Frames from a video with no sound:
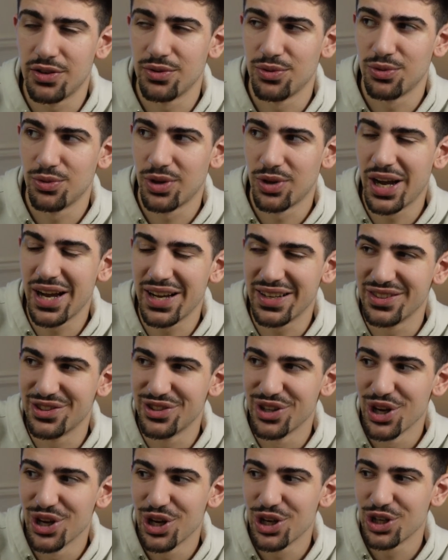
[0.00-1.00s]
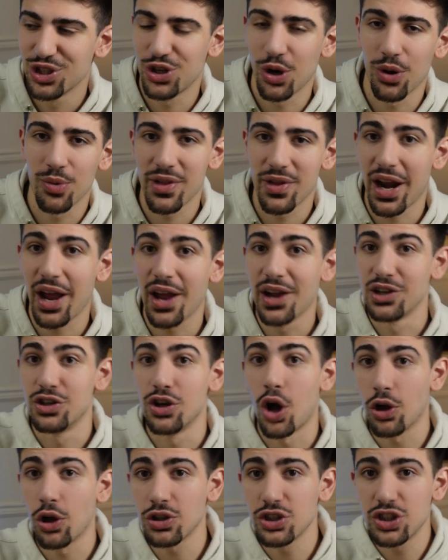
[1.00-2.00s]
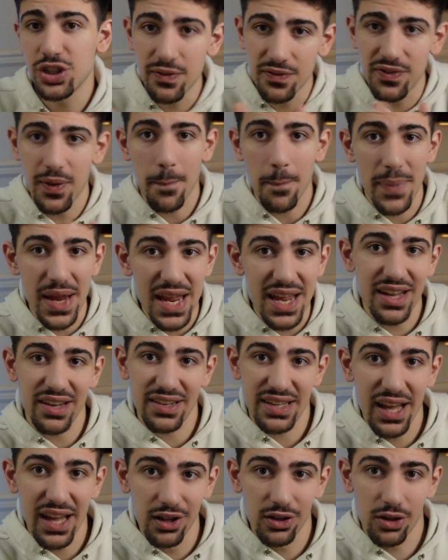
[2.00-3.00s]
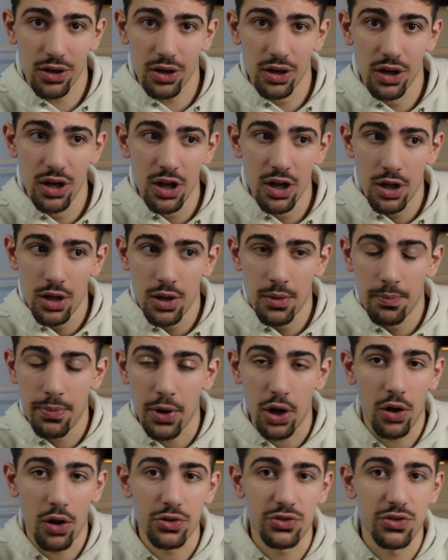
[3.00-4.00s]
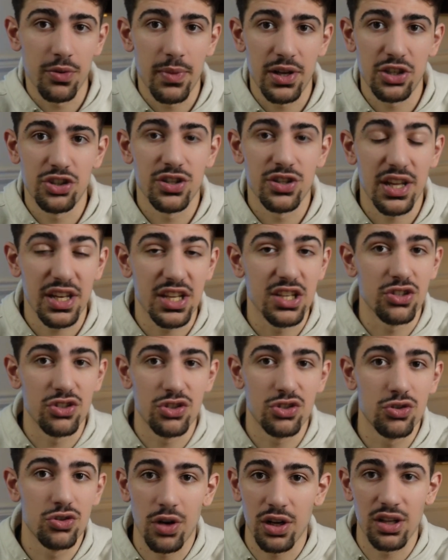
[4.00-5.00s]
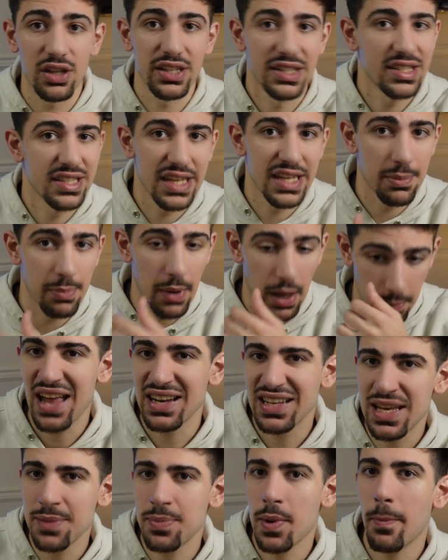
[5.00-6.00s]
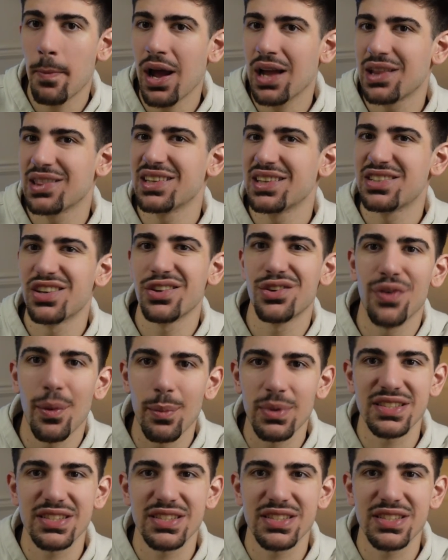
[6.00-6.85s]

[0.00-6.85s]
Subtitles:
was show him that I acknowledge him for being a killer, but also mentioned that he's struggling to keep up. And keep in mind, this is from a